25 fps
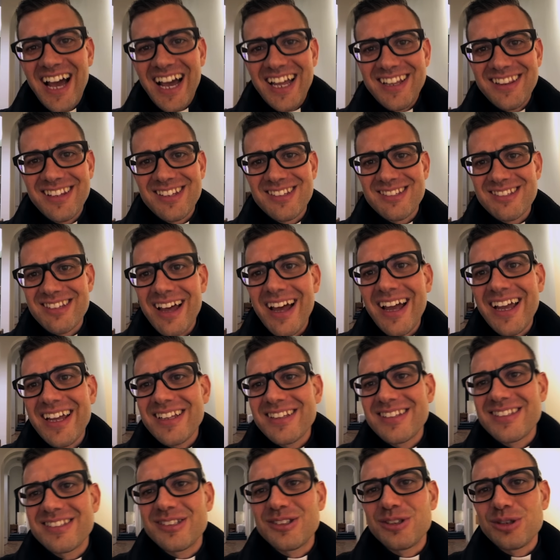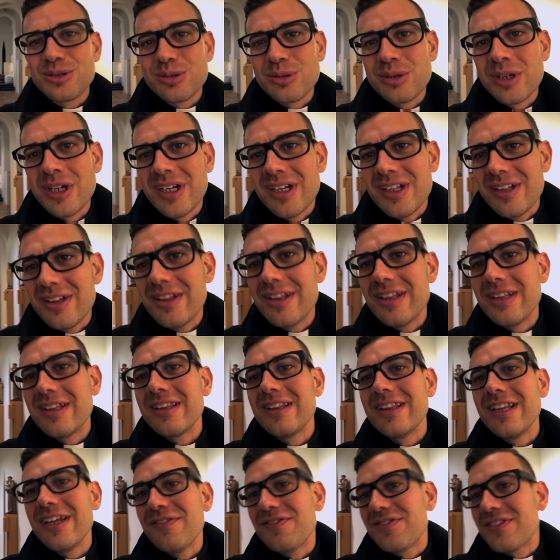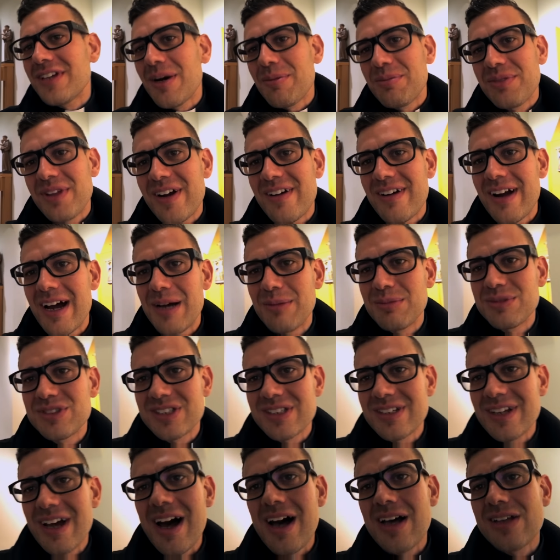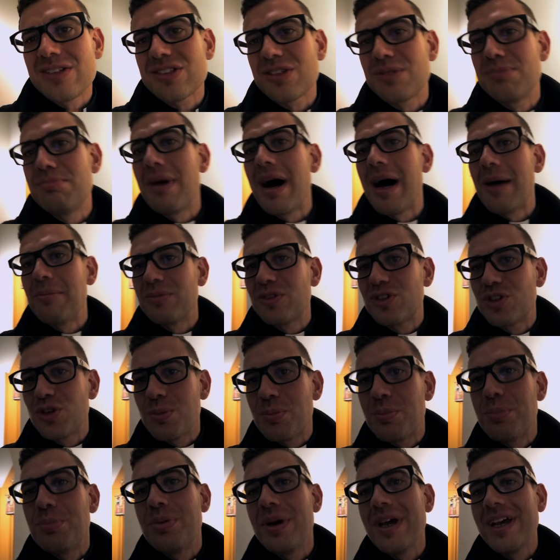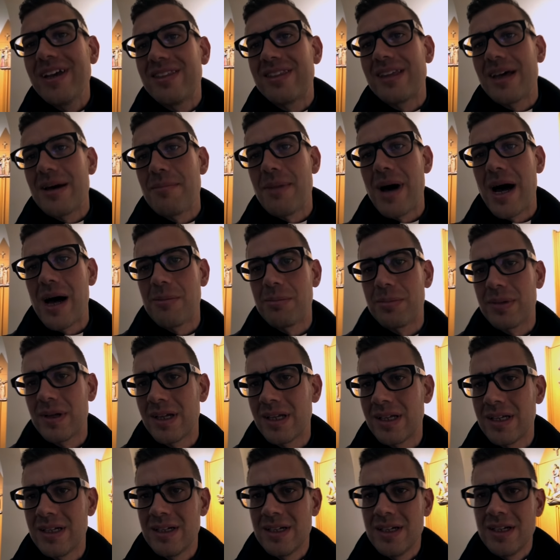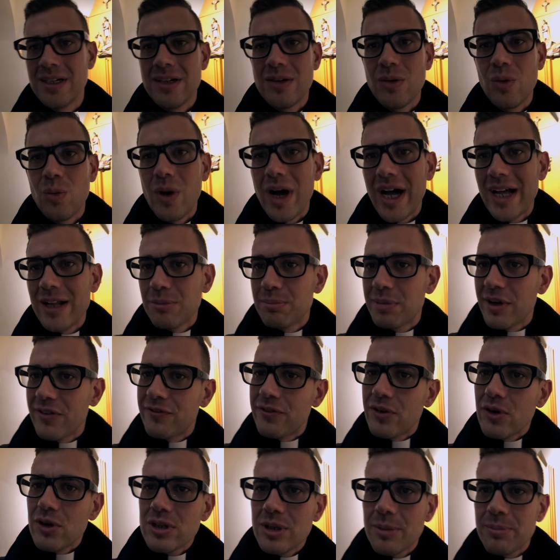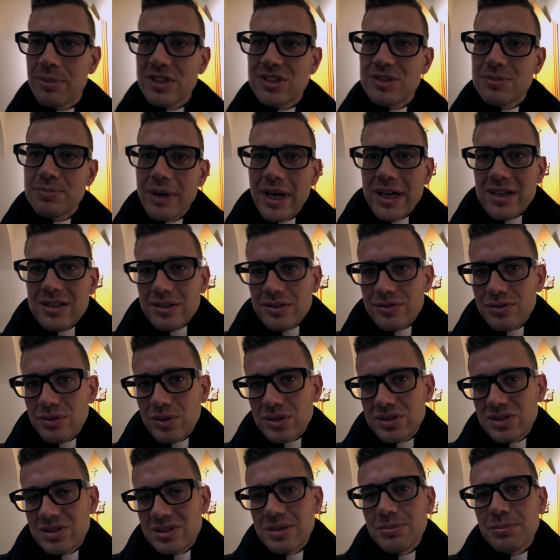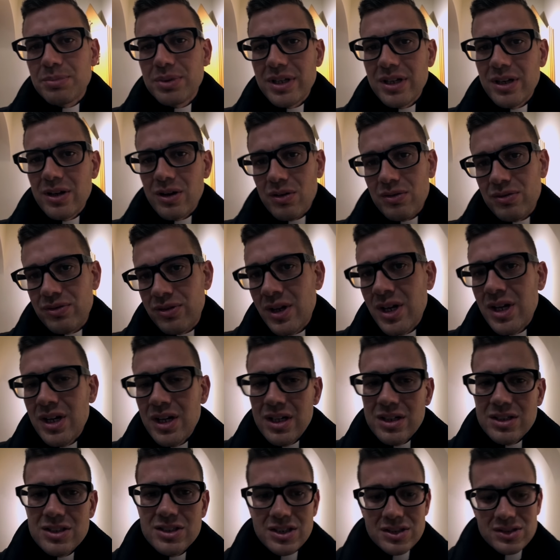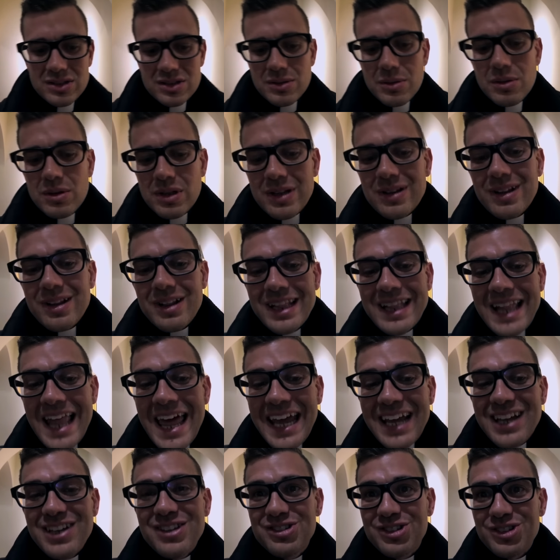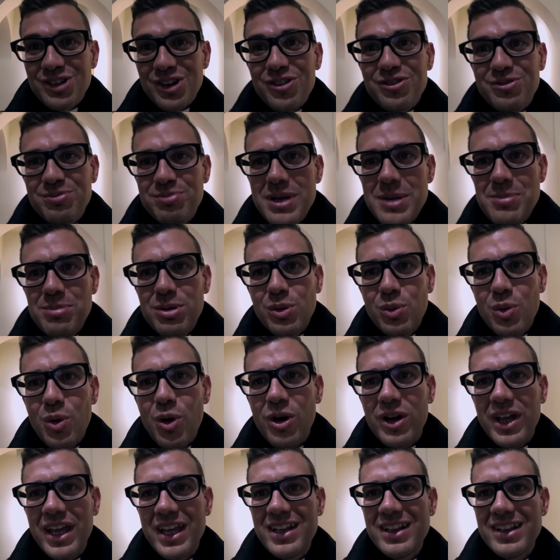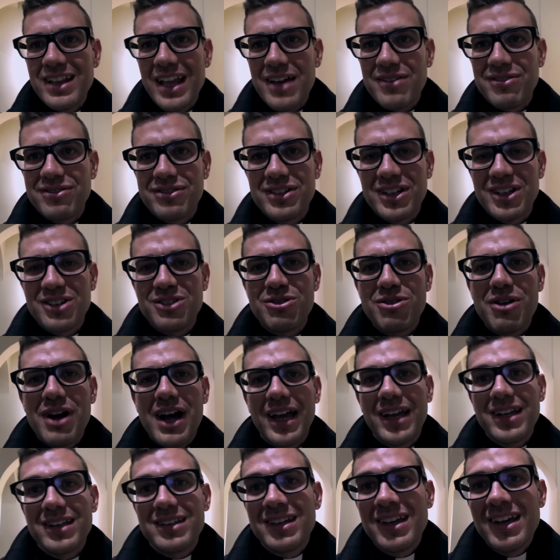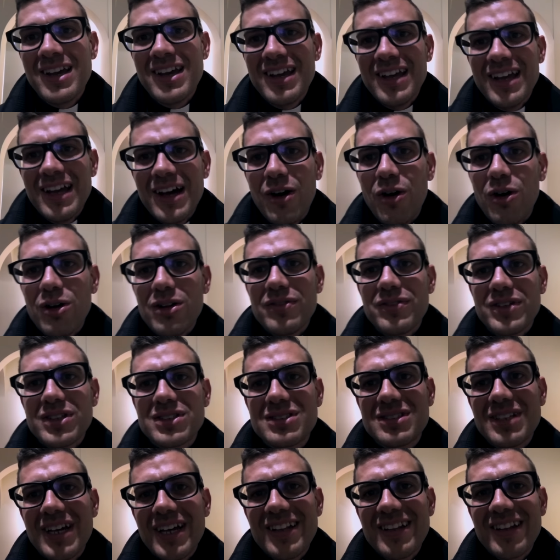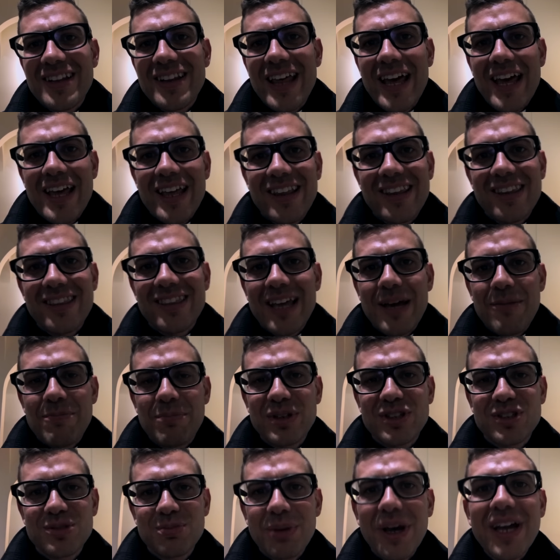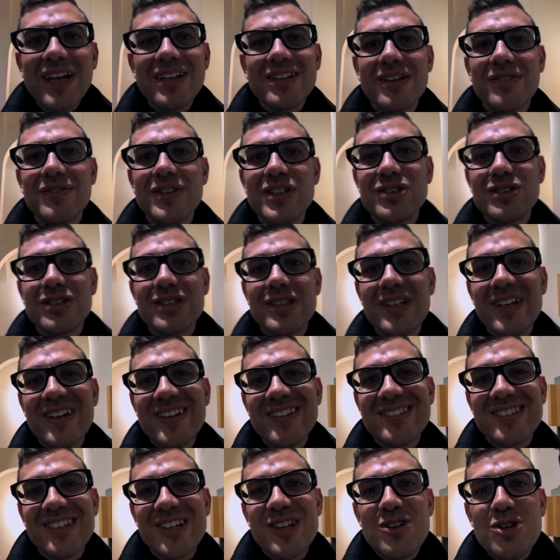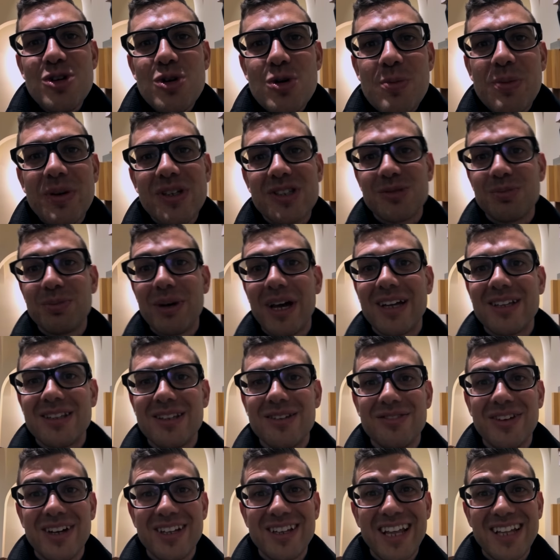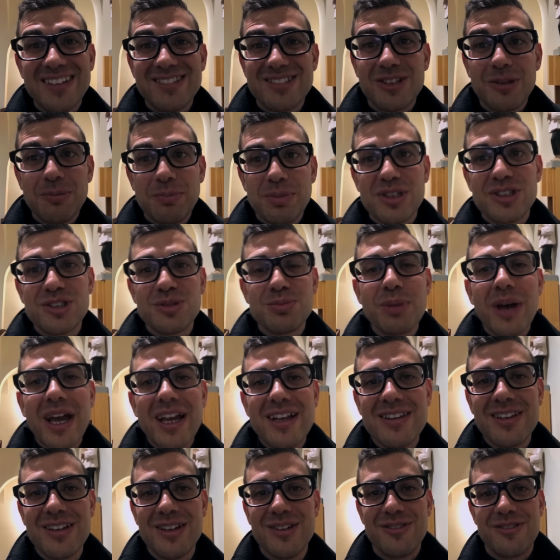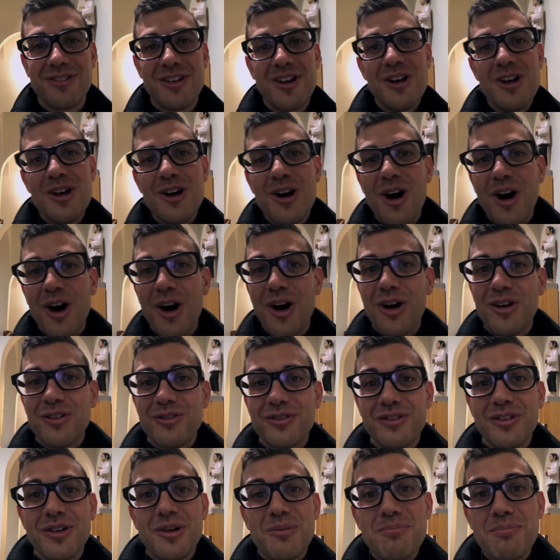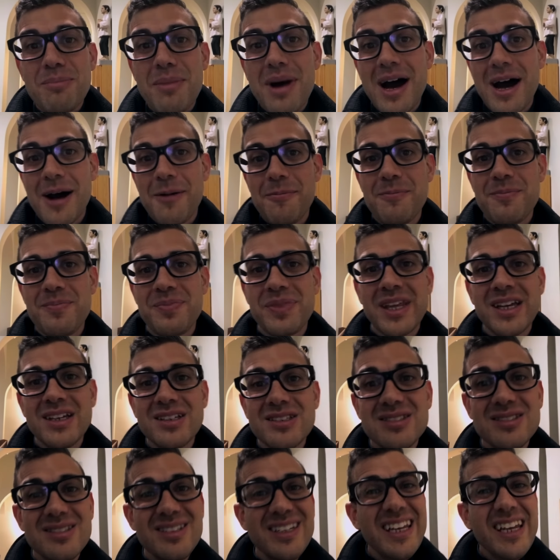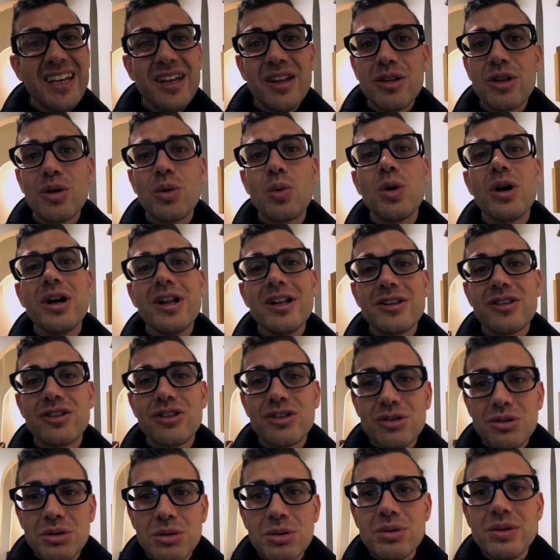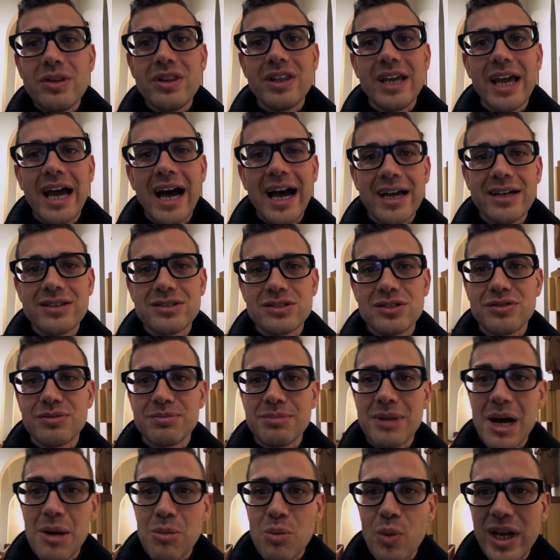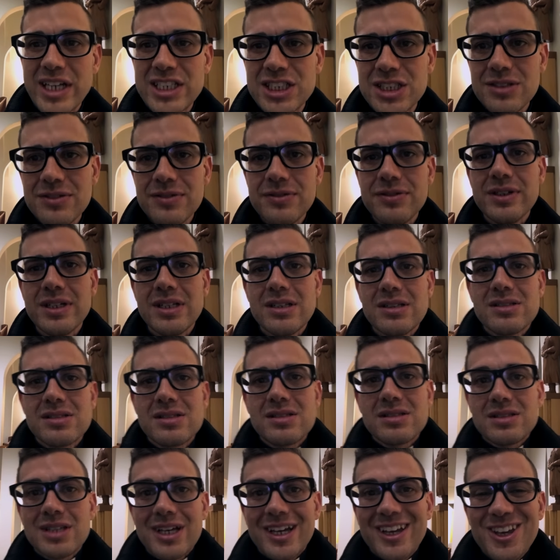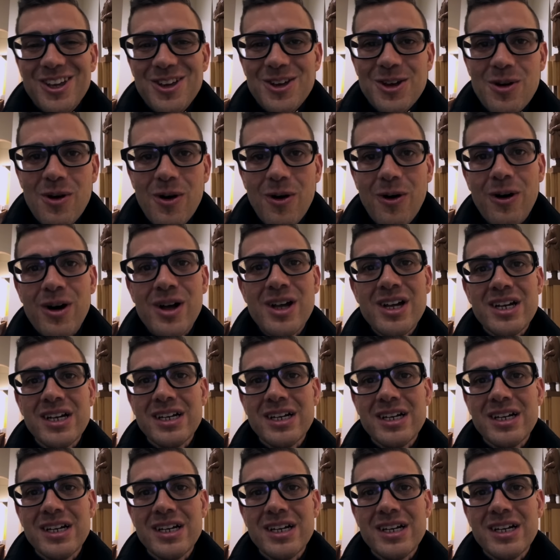and decides to lift up their arms and ask mom to pick them up. While before, the perspective was simply of just legs of people walking left and right, all of a sudden their perspective is a new perspective, and that's the perspective of mom. Seeing the world through the eyes of mom, where she feels secure,